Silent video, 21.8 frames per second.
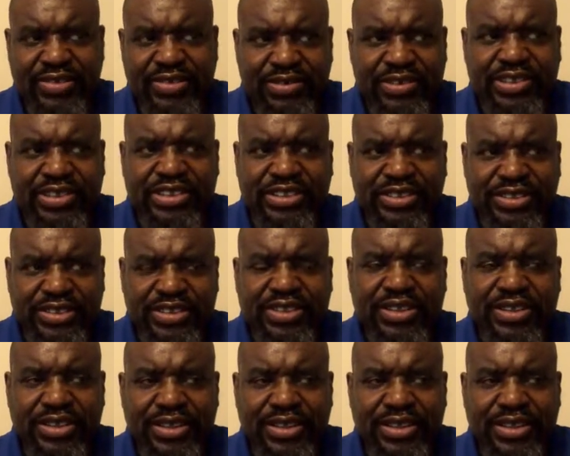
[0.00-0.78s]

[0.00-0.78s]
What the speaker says: was